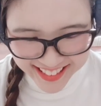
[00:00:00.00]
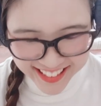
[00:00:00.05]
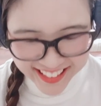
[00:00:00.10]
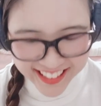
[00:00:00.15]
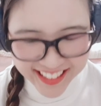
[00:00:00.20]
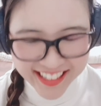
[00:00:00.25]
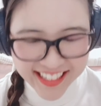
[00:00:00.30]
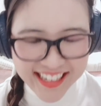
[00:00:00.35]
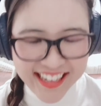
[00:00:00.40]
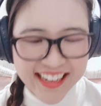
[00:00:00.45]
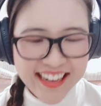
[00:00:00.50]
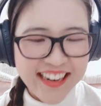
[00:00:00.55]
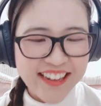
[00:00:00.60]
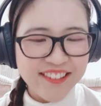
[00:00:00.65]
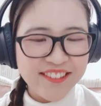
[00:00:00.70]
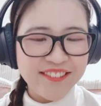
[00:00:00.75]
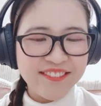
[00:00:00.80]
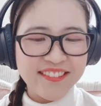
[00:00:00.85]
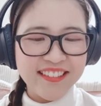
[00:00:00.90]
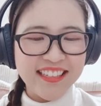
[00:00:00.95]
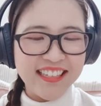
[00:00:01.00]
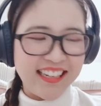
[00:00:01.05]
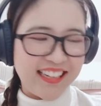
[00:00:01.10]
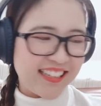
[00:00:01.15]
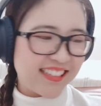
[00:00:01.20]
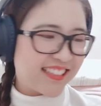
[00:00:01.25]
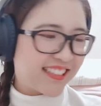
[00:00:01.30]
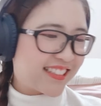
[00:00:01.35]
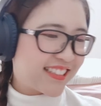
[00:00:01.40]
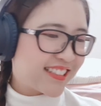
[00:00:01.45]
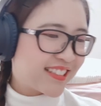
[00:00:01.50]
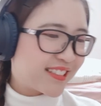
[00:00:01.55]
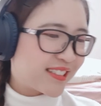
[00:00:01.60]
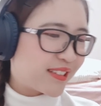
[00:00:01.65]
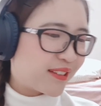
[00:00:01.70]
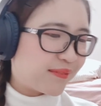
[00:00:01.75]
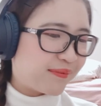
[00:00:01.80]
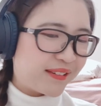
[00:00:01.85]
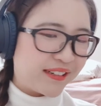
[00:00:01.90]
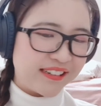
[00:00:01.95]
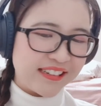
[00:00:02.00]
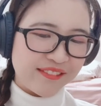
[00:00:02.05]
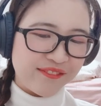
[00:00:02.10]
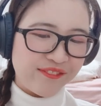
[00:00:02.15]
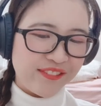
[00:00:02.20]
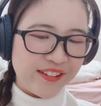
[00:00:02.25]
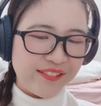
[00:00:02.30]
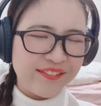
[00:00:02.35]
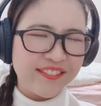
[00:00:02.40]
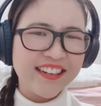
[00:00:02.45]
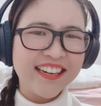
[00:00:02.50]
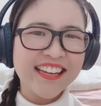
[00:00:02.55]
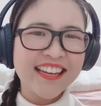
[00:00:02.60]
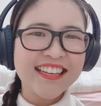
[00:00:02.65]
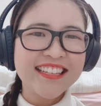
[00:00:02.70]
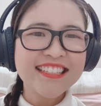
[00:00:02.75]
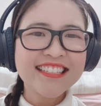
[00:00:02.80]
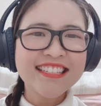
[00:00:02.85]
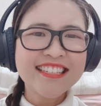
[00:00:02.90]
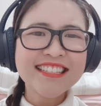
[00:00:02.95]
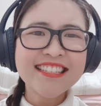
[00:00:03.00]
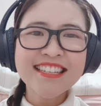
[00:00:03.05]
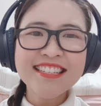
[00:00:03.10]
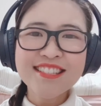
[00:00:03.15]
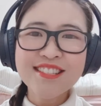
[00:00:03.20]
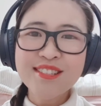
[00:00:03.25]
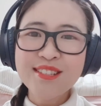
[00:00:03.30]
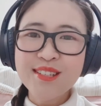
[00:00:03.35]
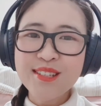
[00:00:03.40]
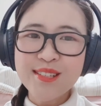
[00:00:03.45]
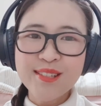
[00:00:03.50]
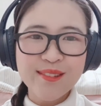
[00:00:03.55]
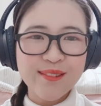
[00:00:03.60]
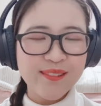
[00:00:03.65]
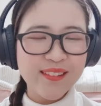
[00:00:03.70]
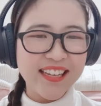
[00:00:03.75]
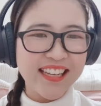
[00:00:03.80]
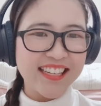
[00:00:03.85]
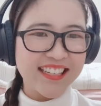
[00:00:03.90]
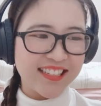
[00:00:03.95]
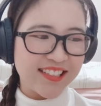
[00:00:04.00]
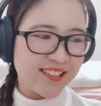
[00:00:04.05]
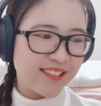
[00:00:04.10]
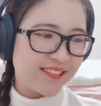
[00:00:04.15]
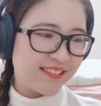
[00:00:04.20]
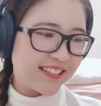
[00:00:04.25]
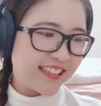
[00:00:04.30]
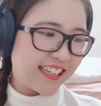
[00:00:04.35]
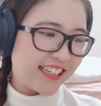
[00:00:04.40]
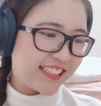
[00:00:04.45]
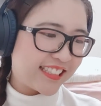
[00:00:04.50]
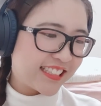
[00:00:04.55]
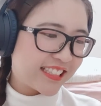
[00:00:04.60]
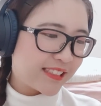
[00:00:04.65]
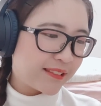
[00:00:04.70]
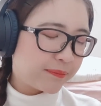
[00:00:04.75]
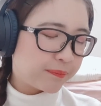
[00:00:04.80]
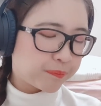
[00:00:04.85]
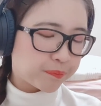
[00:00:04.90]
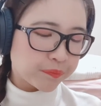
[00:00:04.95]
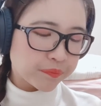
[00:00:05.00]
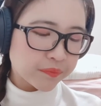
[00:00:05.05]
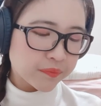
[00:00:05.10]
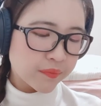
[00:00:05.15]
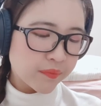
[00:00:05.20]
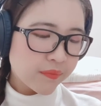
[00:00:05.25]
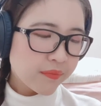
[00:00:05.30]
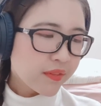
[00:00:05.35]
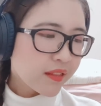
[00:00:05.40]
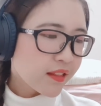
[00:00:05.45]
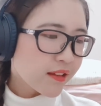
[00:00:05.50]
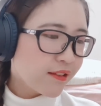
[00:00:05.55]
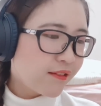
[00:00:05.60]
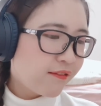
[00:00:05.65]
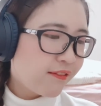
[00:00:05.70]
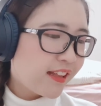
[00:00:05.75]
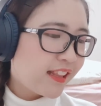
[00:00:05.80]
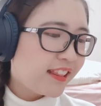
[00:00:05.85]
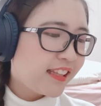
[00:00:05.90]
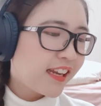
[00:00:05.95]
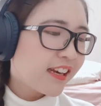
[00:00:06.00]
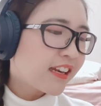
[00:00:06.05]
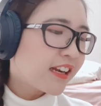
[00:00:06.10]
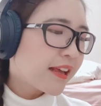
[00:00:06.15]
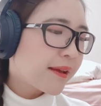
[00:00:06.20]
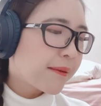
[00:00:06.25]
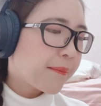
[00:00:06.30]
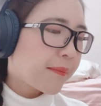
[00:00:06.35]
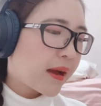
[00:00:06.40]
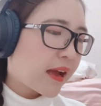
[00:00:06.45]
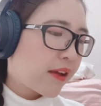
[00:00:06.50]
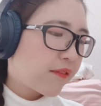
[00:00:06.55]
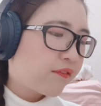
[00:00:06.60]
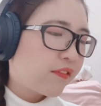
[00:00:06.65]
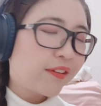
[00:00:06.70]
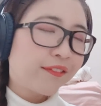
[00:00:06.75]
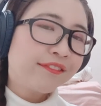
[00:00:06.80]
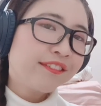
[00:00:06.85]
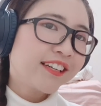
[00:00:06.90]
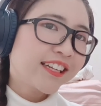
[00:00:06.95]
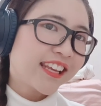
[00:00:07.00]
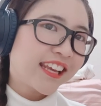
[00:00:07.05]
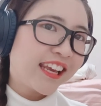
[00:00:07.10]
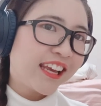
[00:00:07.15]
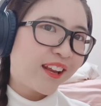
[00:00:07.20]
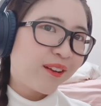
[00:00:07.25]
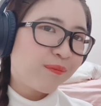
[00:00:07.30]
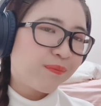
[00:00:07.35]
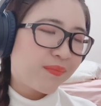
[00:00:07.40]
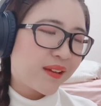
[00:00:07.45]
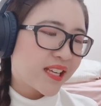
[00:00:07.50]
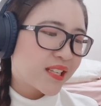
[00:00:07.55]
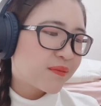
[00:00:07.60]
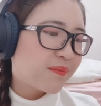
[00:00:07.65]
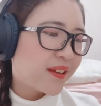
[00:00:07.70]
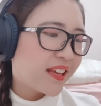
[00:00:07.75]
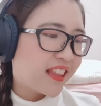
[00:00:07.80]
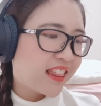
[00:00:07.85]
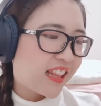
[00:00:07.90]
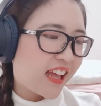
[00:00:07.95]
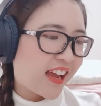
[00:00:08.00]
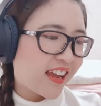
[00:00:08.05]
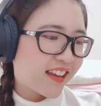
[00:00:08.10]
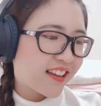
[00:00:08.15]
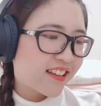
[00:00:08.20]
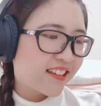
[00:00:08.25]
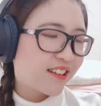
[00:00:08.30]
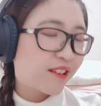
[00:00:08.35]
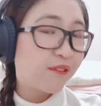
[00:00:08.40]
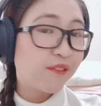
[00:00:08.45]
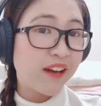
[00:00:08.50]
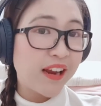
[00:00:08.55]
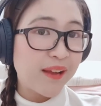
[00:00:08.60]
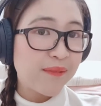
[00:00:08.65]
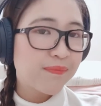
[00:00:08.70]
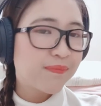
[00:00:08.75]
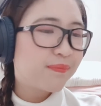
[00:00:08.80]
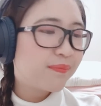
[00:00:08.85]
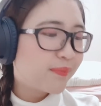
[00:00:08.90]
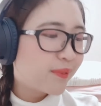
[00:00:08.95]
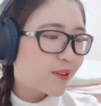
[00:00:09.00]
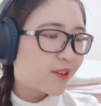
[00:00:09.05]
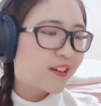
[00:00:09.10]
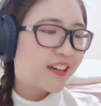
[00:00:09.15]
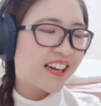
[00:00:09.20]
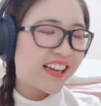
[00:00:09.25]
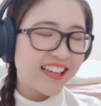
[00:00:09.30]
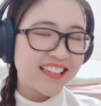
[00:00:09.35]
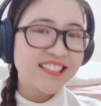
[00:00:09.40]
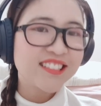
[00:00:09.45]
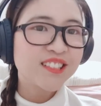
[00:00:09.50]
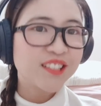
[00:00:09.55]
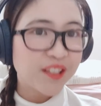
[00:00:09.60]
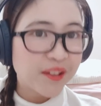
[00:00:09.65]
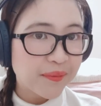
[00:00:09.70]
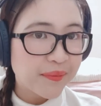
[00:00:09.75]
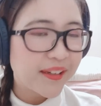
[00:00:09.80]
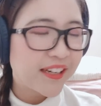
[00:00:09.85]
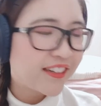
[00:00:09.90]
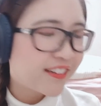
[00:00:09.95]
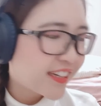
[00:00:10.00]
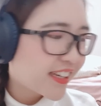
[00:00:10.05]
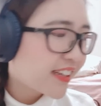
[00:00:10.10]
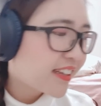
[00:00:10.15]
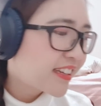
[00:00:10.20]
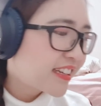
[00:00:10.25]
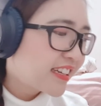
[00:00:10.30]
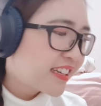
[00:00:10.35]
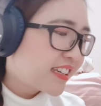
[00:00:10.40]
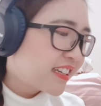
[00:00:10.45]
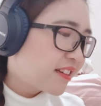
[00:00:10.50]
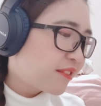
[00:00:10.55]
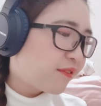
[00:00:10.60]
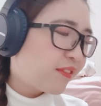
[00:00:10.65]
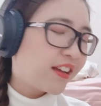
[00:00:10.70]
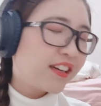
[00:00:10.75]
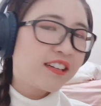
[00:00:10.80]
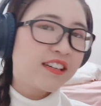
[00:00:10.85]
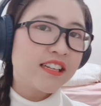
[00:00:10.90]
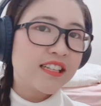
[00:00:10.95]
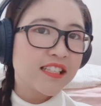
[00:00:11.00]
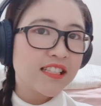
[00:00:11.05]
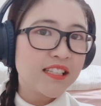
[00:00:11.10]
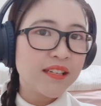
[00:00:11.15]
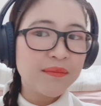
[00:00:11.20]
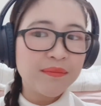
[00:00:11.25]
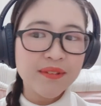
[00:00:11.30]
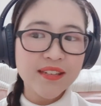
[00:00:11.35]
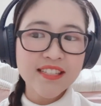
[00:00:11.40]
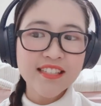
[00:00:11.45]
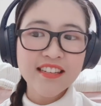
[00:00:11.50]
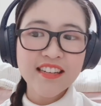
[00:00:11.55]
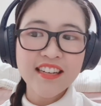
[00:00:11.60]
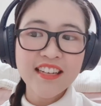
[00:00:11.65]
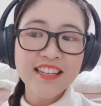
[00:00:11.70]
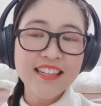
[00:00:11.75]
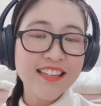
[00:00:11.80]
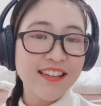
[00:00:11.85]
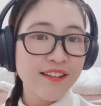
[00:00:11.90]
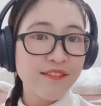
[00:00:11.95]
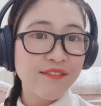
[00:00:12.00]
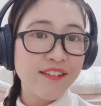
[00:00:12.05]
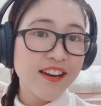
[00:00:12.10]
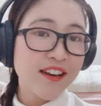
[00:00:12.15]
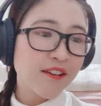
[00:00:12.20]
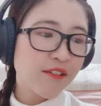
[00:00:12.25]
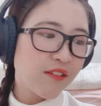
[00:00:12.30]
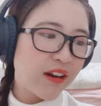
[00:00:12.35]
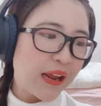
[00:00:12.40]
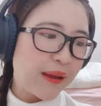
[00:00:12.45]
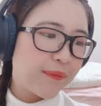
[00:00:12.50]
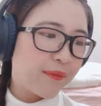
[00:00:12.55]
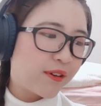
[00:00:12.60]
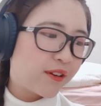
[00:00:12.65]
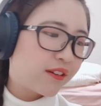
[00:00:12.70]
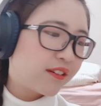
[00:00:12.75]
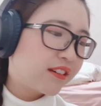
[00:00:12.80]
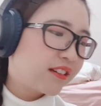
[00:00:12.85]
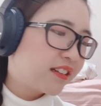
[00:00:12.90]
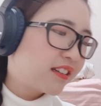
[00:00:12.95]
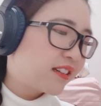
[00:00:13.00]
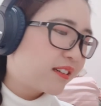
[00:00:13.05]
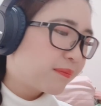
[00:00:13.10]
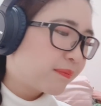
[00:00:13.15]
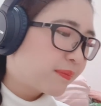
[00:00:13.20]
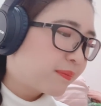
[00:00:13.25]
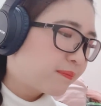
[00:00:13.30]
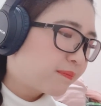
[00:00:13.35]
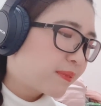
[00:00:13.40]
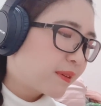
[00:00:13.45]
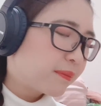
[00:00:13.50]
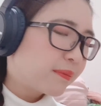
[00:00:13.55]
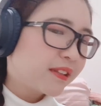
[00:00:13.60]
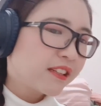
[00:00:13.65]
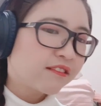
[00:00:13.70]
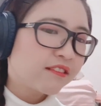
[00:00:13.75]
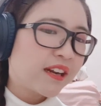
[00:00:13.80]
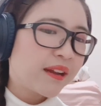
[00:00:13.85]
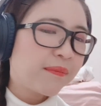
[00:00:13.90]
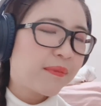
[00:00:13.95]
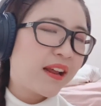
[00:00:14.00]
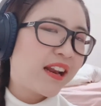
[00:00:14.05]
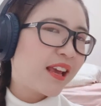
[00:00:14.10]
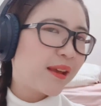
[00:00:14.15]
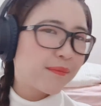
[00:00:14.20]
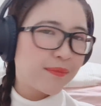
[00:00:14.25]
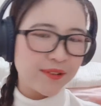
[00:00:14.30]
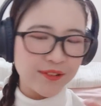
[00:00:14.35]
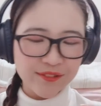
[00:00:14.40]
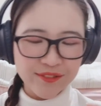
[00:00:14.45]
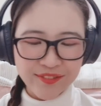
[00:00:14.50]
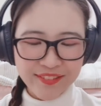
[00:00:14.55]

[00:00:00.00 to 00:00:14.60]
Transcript: At the end, I don't really like strawberry flavor, I guess. It's just too sweet, so yes. Well, lately my favorite kid makes me like grape more than strawberry. Whether it's the muscat, the green grape, or purple grape, I like both.